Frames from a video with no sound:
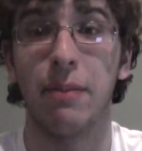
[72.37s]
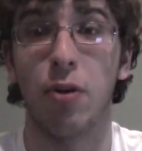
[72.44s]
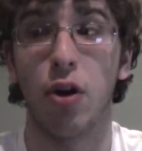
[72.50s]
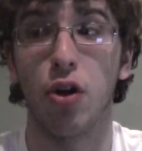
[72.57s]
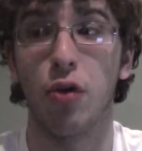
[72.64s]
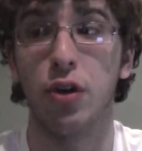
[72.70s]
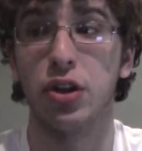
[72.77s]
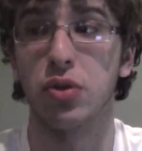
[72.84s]

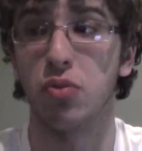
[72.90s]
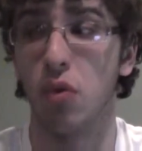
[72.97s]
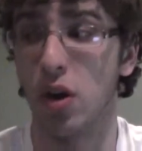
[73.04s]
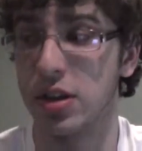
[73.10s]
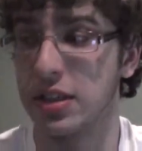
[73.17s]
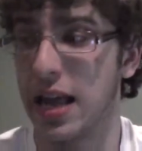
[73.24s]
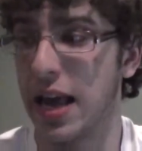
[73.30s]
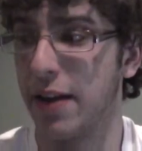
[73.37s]
part of the reason
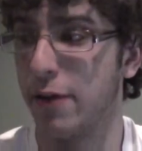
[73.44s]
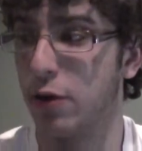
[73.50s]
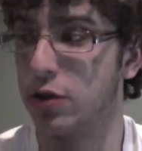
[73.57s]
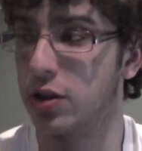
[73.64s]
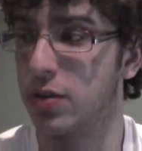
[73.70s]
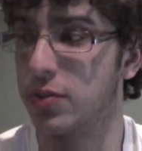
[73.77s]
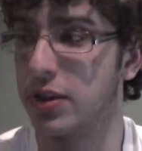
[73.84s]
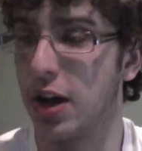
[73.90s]
was the
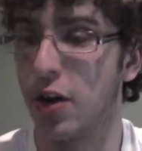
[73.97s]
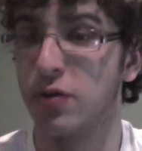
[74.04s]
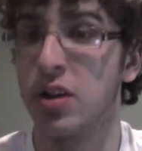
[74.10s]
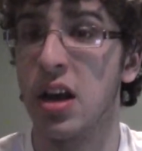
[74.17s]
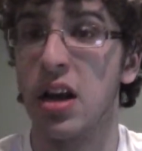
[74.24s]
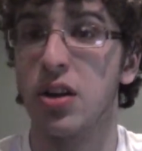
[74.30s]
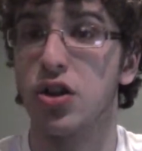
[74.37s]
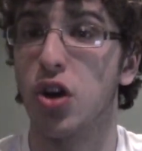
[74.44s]
headphones themselves
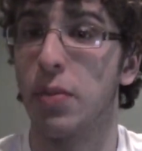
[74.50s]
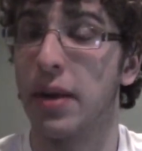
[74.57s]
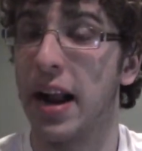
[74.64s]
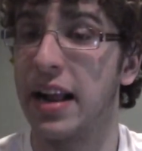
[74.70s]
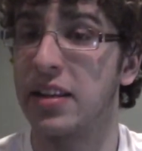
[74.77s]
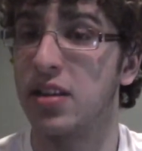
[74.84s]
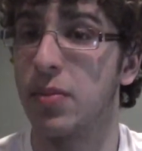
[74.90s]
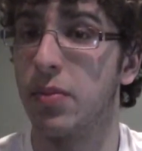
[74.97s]
so i'm
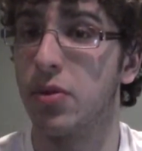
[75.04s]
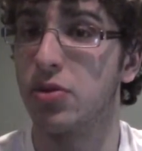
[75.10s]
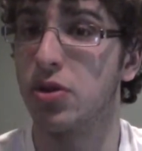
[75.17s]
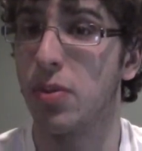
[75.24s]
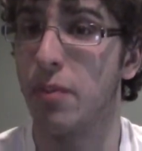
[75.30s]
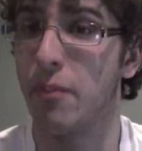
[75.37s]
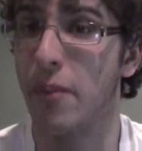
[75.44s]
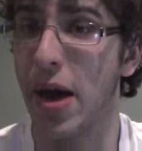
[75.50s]
getting some
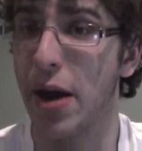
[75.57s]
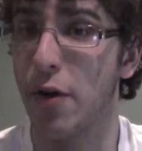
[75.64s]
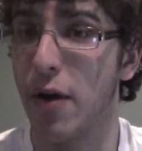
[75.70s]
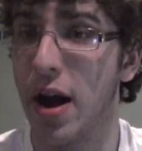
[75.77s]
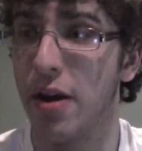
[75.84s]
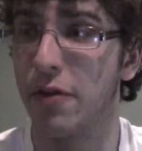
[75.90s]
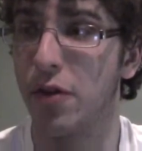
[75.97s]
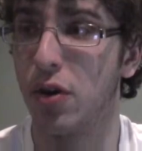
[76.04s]
some better
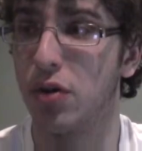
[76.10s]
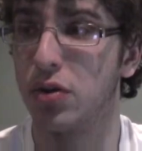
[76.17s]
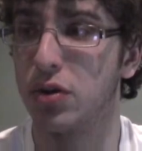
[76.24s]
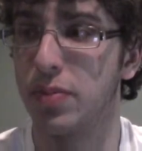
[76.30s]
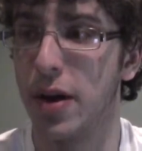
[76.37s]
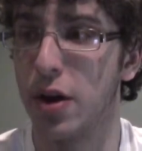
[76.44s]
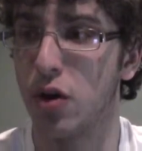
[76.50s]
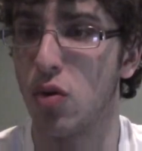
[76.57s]
headphones
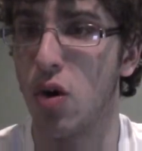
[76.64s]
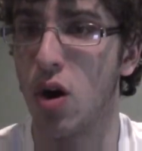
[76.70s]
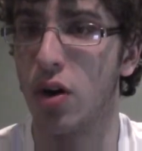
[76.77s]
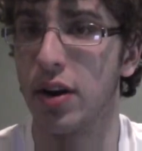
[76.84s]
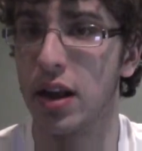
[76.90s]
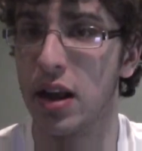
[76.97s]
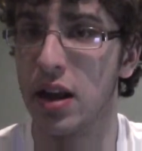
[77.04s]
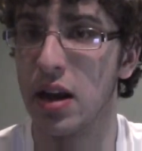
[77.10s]
better
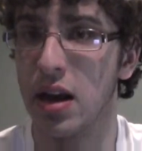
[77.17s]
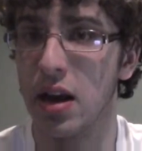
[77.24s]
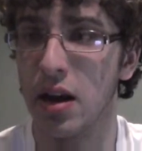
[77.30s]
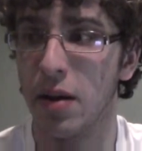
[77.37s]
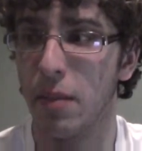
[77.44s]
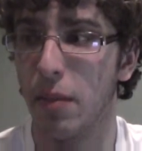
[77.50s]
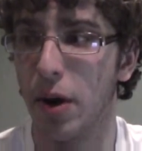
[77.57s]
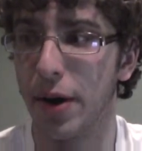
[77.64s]
quality
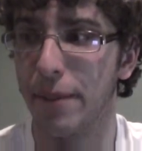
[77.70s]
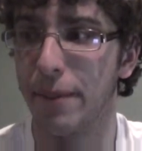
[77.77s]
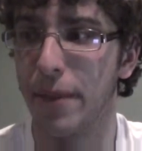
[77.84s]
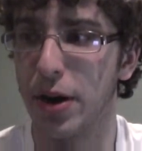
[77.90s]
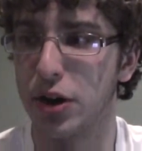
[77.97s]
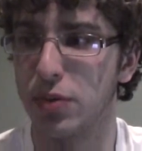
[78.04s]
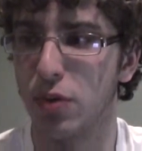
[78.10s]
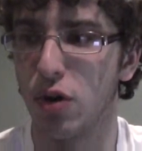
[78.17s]
m-
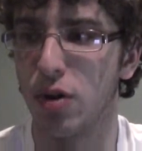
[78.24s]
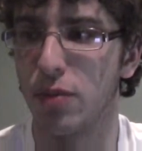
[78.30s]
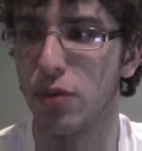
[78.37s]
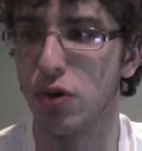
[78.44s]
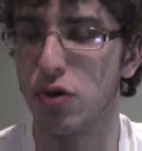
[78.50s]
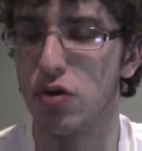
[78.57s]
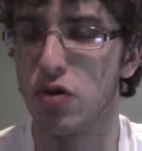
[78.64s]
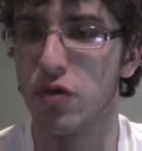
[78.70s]
much more
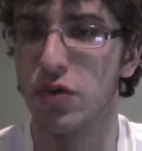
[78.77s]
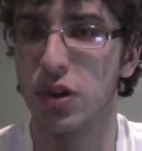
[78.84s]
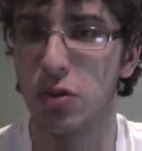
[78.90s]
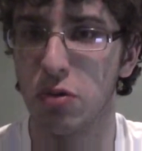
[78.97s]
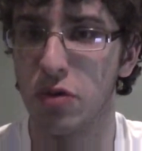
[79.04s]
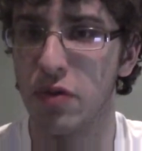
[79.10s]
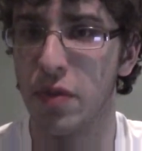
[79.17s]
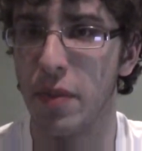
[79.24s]
improved
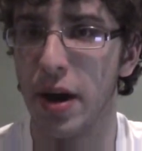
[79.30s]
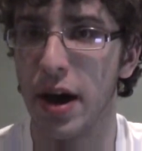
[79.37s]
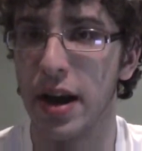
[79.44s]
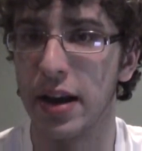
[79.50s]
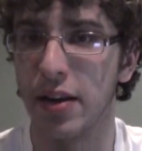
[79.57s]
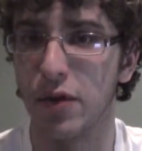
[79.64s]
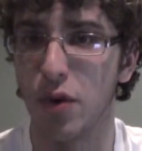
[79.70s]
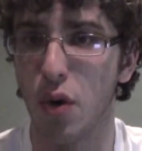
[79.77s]
with a
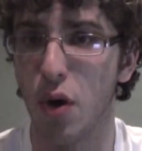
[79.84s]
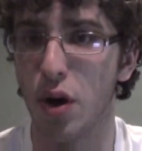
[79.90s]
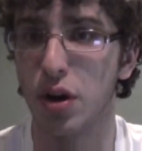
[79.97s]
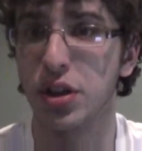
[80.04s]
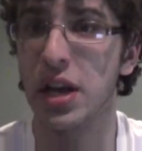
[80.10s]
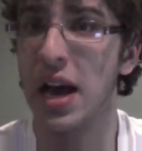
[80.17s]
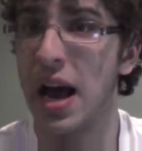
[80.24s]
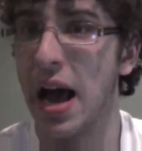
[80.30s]
mic of
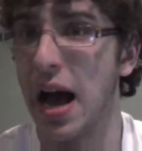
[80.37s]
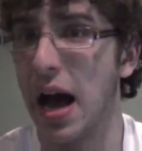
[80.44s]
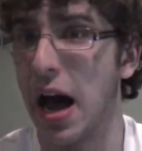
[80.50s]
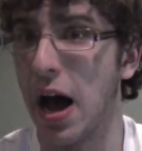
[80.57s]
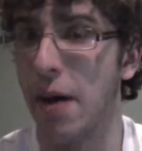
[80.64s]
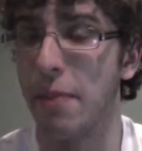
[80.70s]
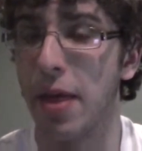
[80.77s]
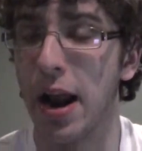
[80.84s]
course
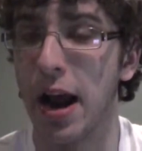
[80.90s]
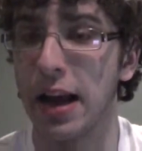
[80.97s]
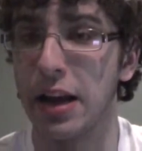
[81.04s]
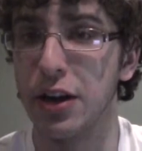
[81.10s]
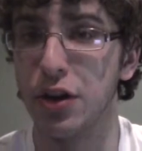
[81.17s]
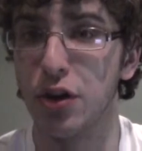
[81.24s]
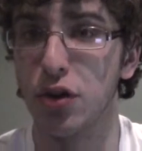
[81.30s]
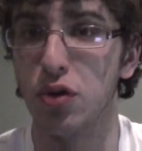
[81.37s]
um, that i
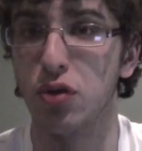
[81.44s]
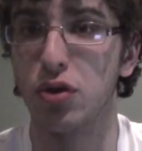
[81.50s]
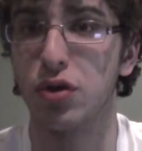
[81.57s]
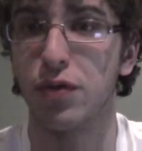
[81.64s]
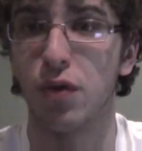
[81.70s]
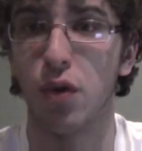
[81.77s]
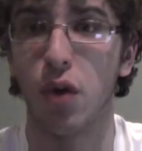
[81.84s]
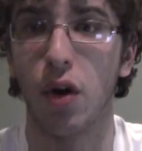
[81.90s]
can
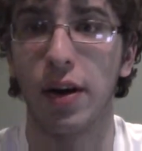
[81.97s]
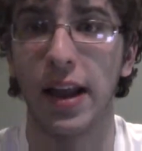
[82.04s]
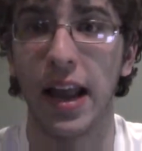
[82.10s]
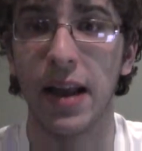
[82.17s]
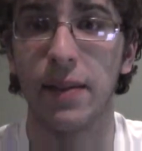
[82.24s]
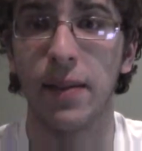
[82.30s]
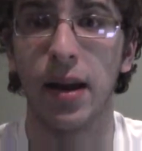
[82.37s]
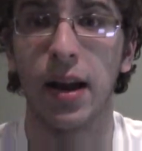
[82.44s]
use for
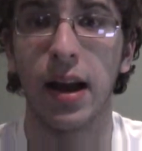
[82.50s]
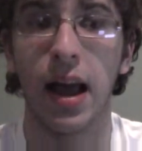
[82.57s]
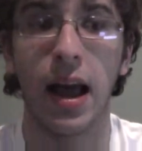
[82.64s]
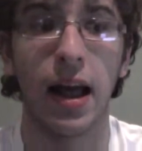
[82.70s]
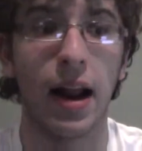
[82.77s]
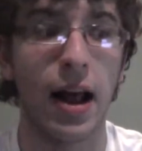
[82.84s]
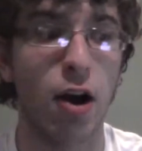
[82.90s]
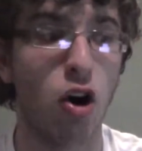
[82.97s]
gaming
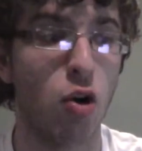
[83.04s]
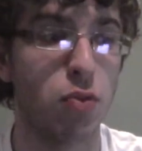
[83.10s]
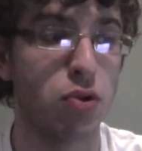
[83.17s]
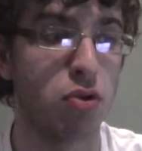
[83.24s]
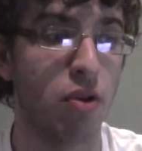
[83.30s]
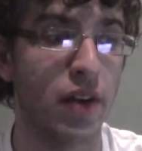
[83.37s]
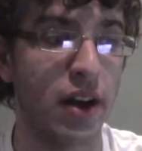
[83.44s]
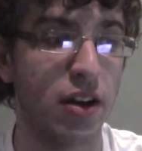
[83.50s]
and i hope
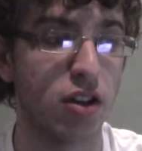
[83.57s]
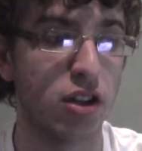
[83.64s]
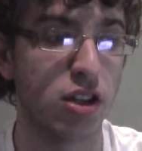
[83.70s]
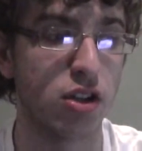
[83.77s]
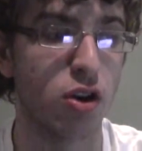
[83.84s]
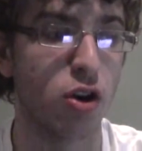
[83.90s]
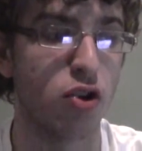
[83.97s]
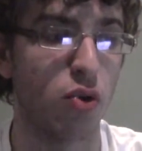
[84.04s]
to eventually
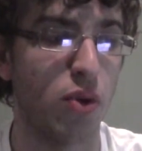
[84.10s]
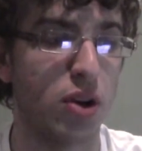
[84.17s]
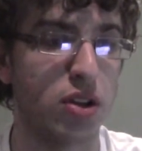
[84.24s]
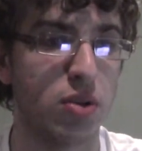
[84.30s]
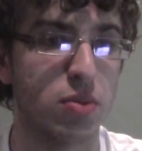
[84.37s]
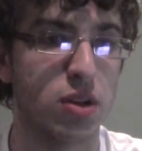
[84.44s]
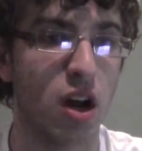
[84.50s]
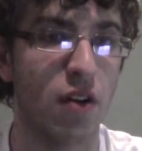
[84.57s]
start doing
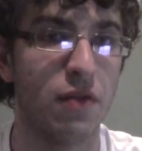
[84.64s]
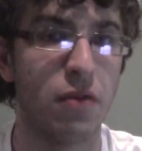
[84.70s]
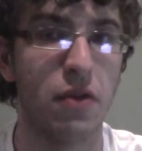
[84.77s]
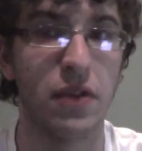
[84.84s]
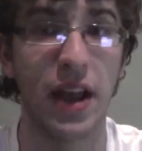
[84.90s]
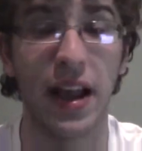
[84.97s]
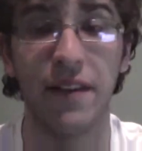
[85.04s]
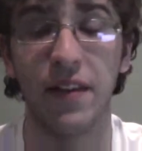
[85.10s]
some stuff
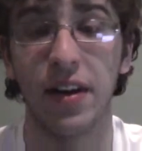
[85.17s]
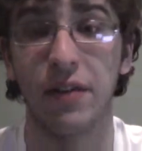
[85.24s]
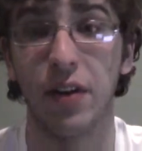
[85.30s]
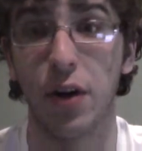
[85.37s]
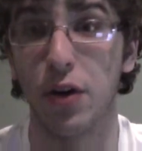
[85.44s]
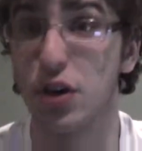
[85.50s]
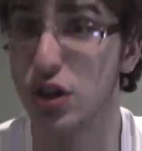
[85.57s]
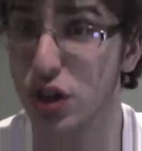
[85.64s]
with gaming
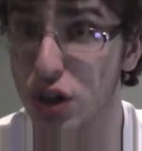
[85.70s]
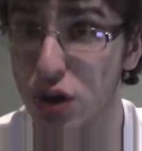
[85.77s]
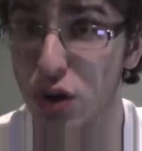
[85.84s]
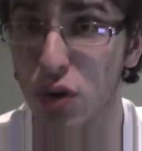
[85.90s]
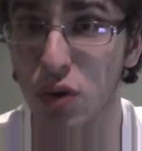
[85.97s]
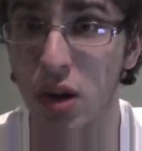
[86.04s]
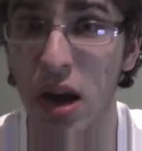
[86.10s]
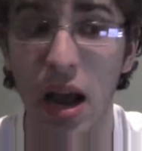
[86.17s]
very
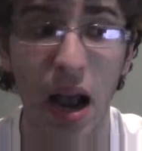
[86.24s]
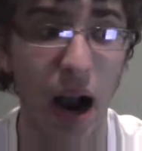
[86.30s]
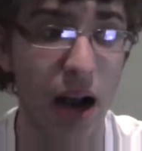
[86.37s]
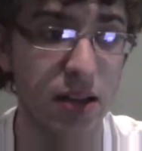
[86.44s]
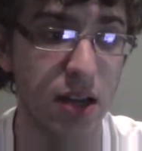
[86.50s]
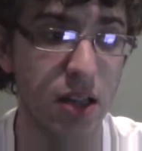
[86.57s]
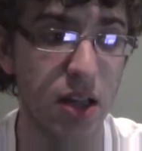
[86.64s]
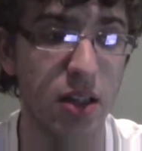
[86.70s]
soon
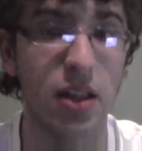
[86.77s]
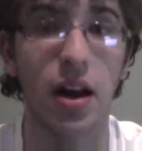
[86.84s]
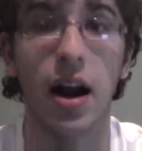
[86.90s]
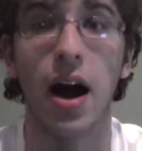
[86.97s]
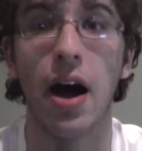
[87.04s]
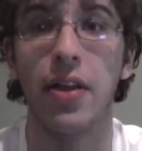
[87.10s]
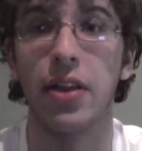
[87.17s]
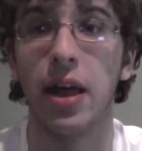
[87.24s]
because i think that
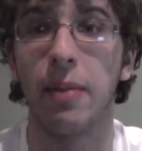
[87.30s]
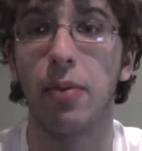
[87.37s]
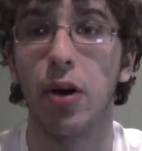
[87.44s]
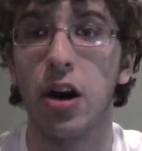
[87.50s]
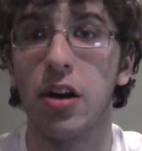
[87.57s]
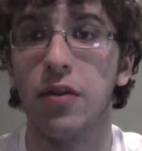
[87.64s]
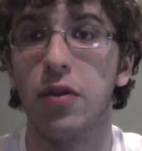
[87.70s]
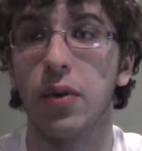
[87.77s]
I, that
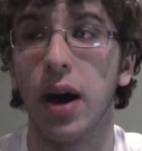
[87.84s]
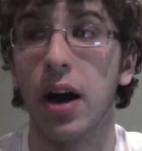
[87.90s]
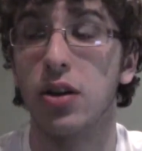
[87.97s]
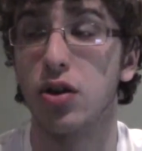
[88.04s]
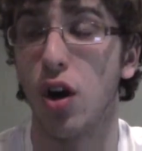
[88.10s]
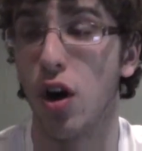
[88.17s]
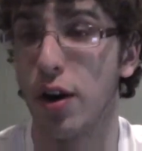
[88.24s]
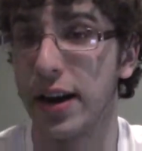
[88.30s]
plenty of you
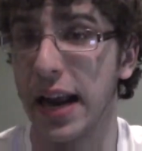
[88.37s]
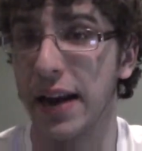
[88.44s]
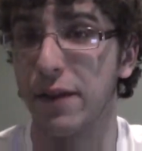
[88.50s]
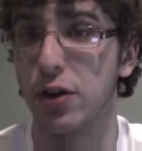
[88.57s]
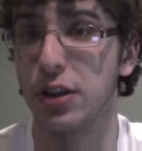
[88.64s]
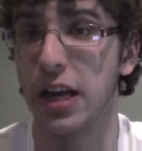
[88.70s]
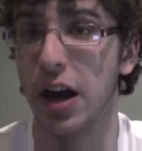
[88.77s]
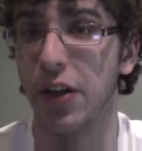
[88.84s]
guys are
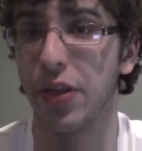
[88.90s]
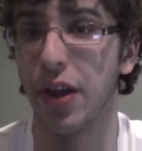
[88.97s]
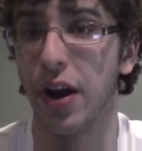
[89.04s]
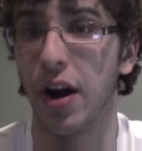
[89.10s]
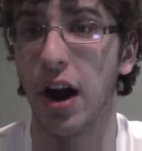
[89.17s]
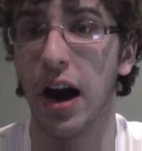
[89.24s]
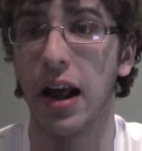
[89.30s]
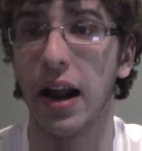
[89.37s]
gamers out
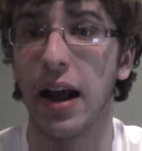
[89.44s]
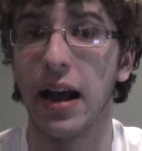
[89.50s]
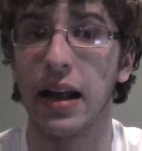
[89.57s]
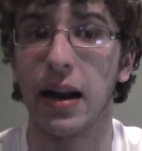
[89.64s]
there and, I,